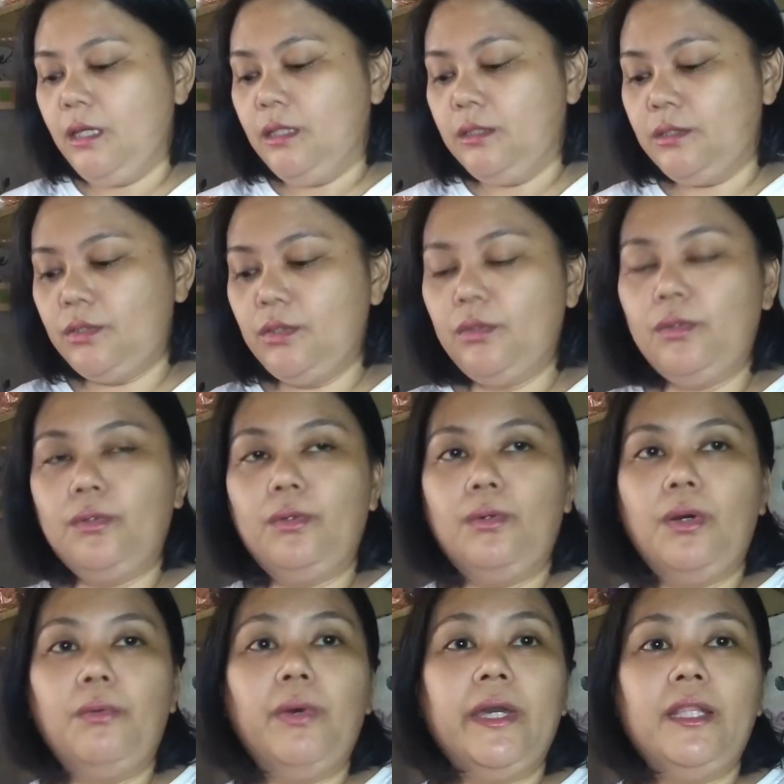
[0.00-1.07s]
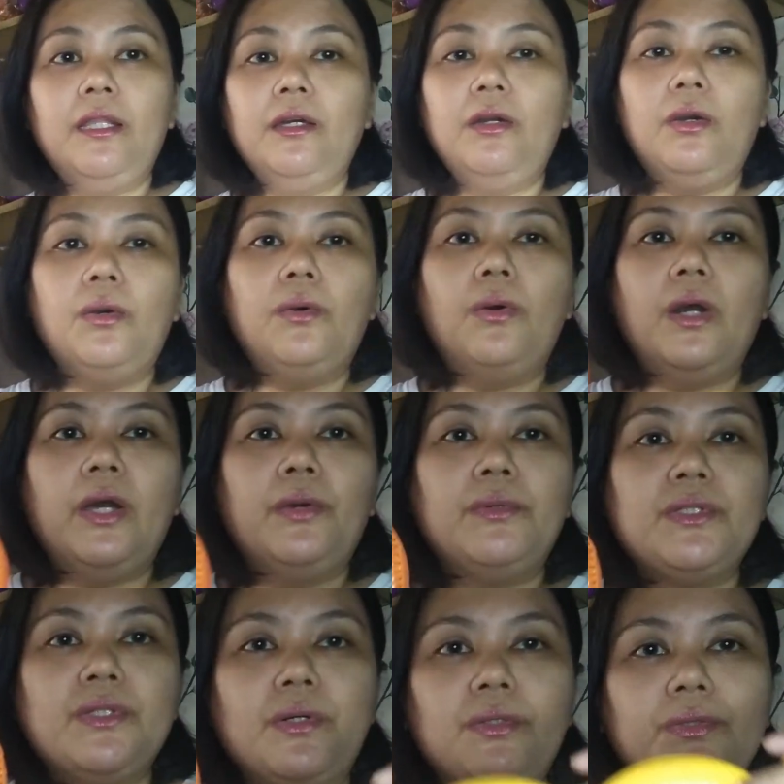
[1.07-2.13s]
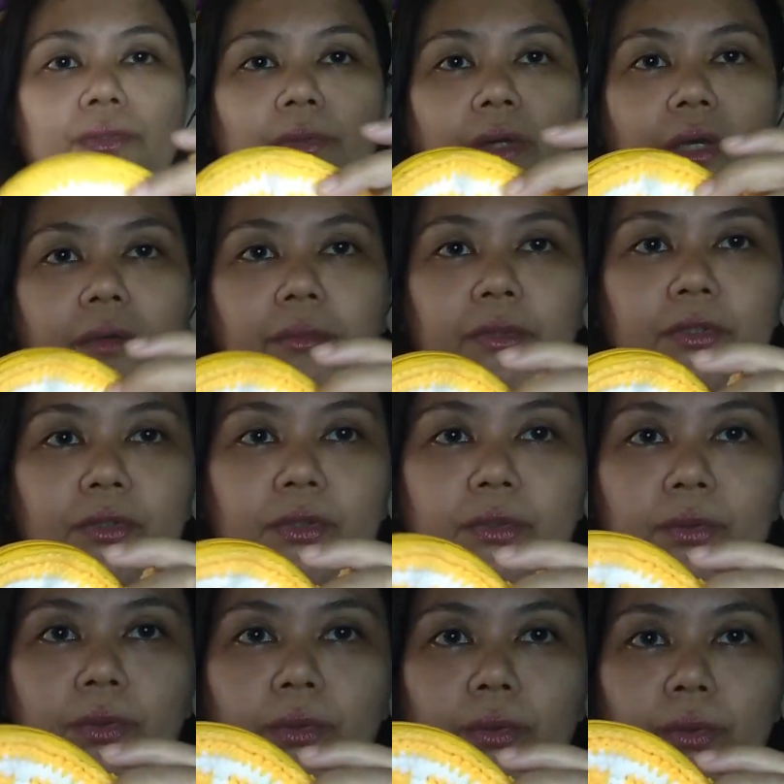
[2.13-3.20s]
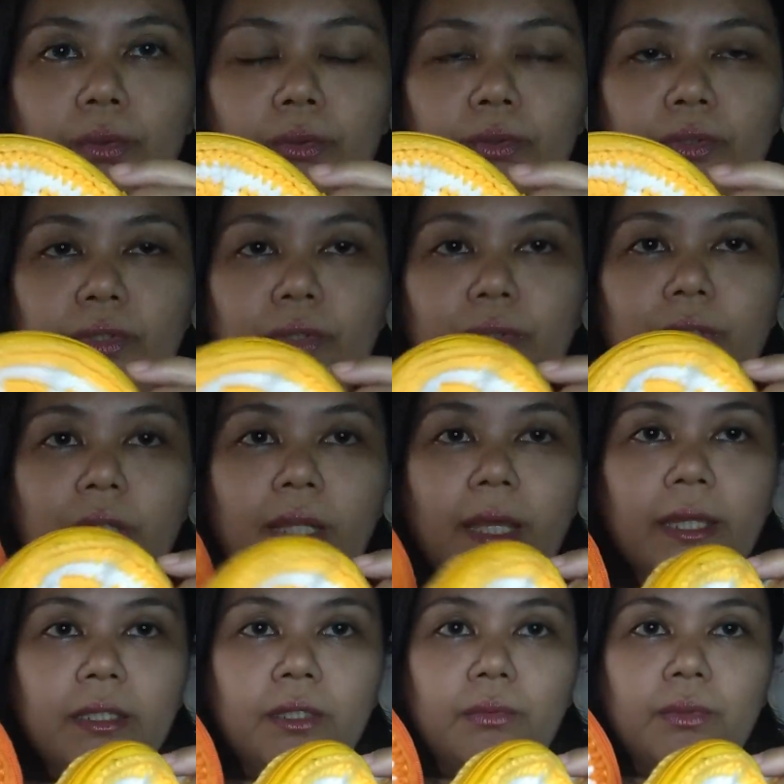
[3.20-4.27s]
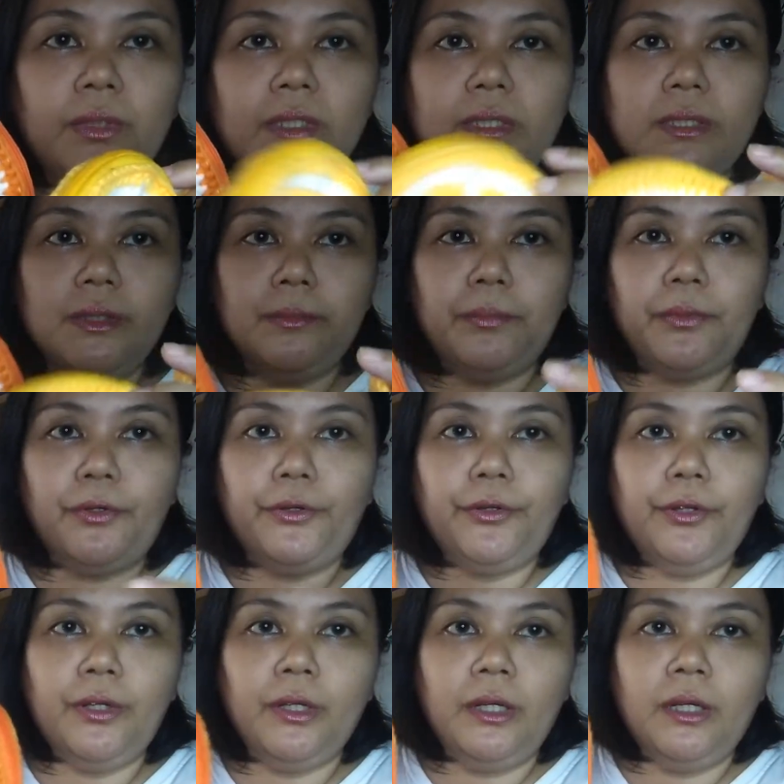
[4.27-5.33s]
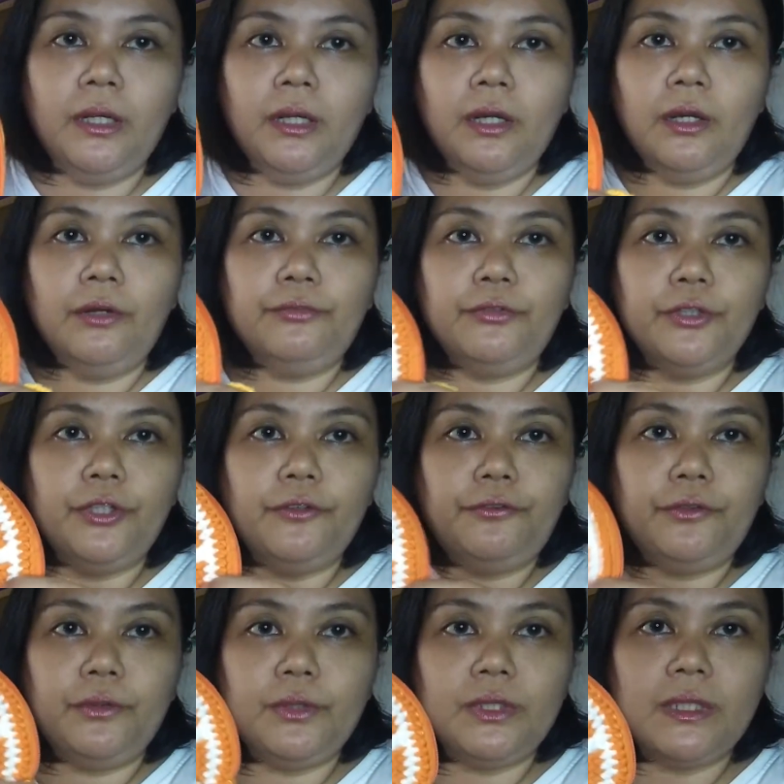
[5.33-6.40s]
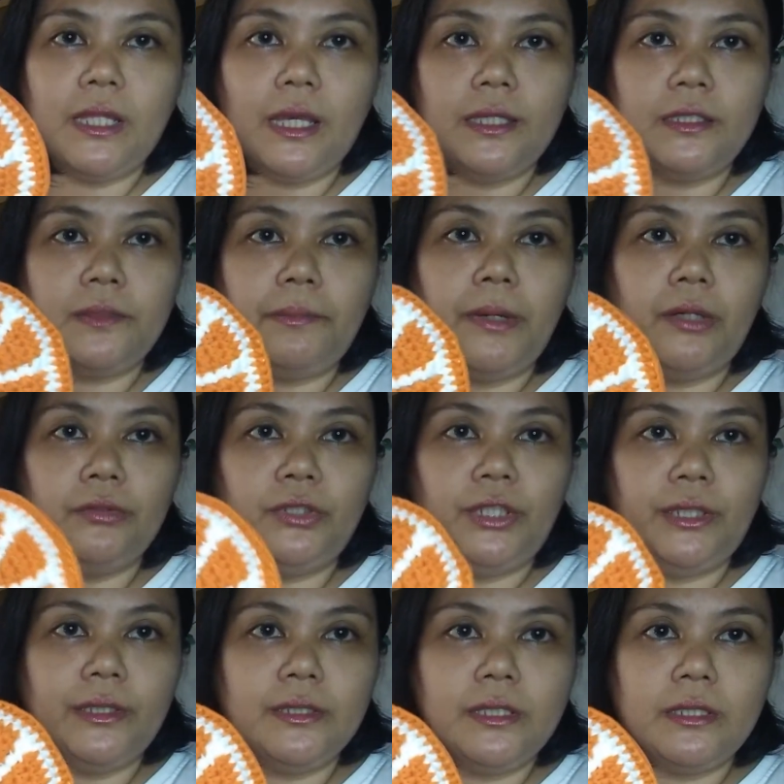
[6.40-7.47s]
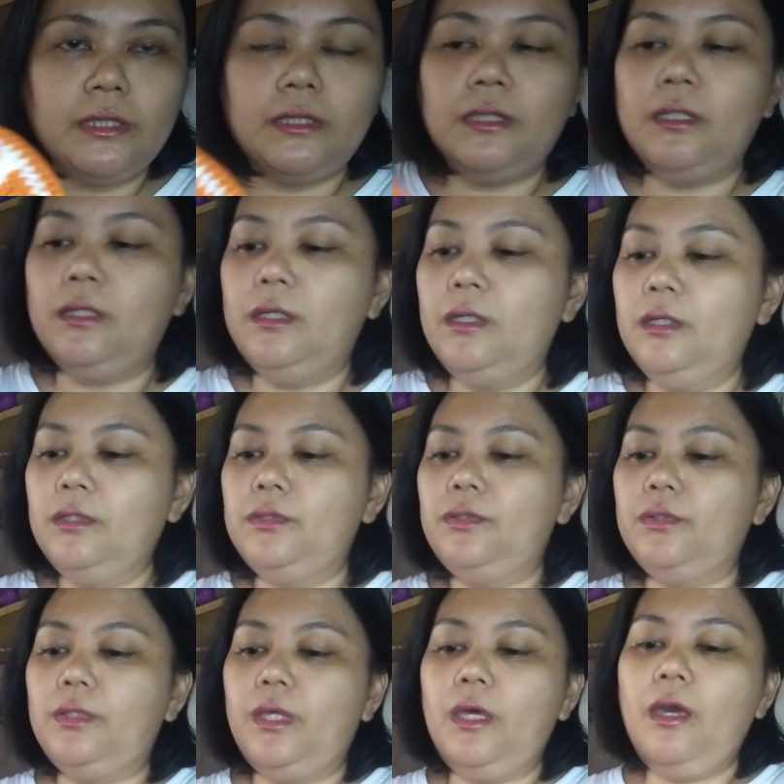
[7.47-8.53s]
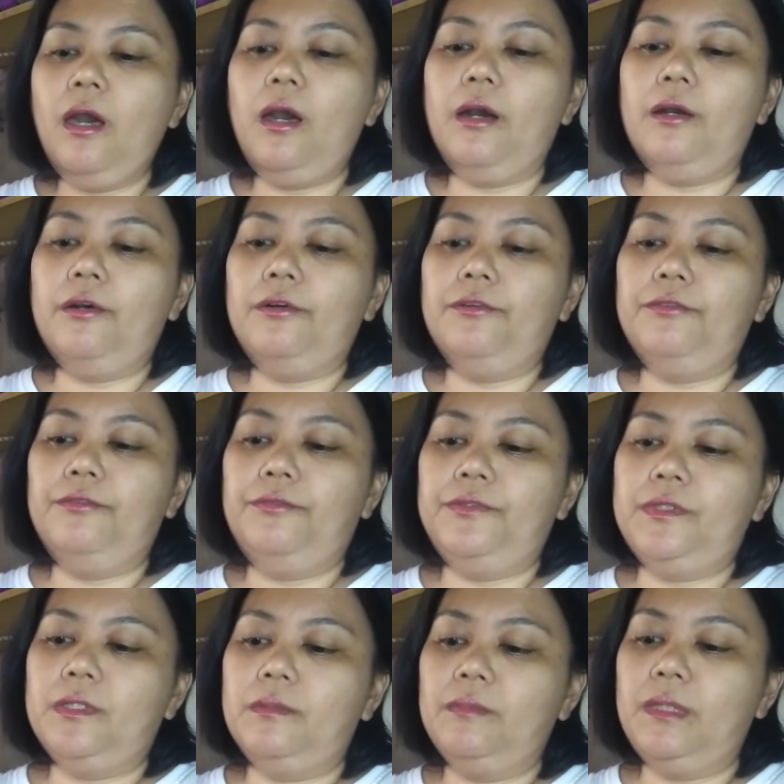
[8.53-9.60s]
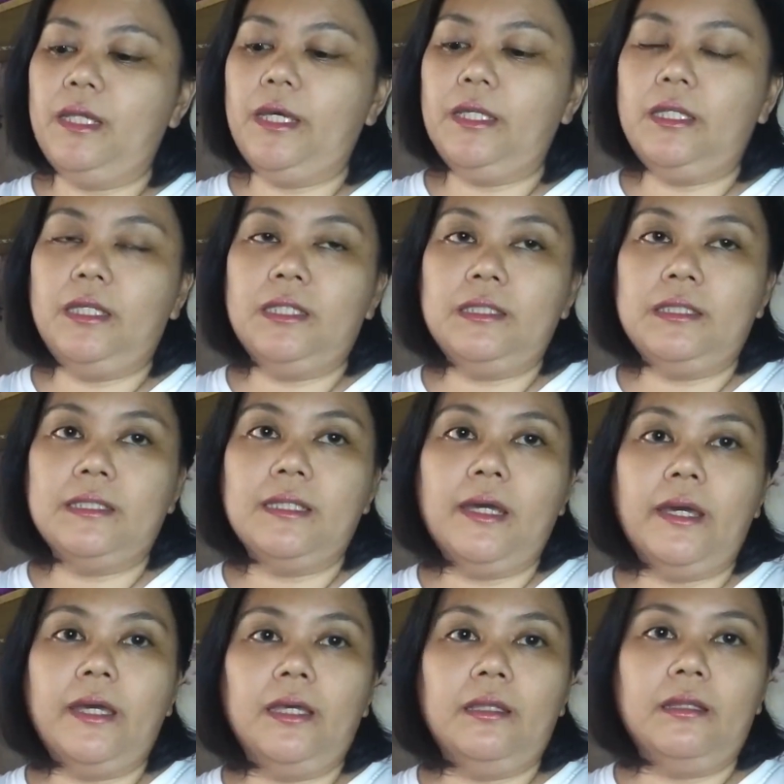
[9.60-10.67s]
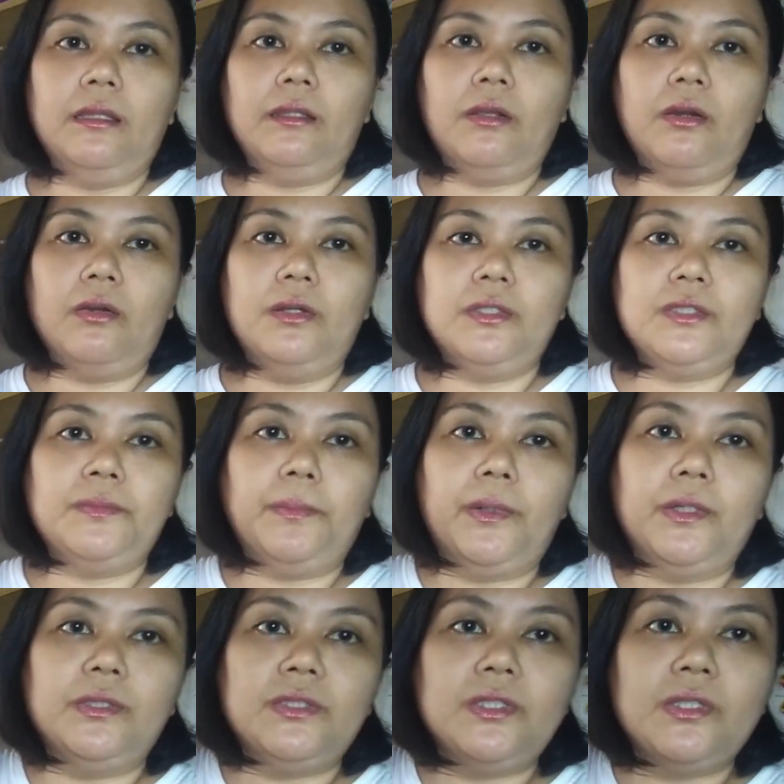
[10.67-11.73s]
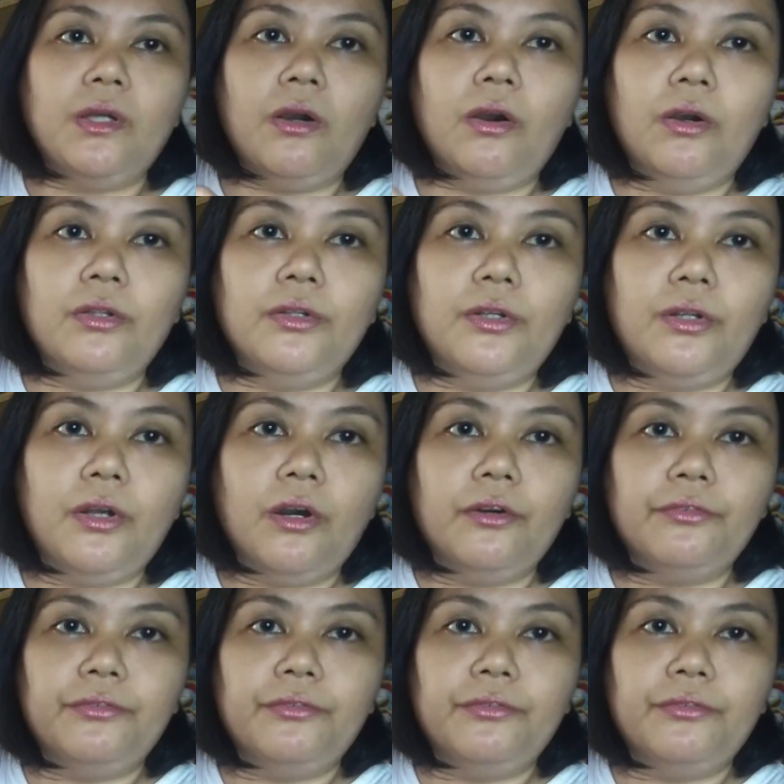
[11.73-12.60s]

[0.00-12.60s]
So a while ago, I was also able to sew the lining with the zipper for the fruit slice pouches. So they have some lining inside that corresponds the color of